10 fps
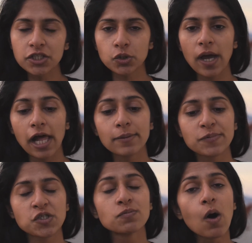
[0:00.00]
to help
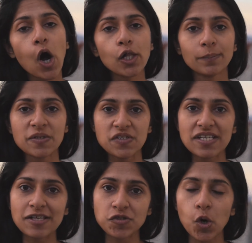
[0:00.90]
small
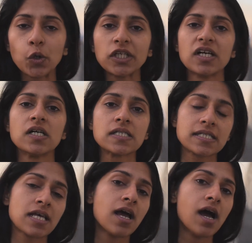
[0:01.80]
business owners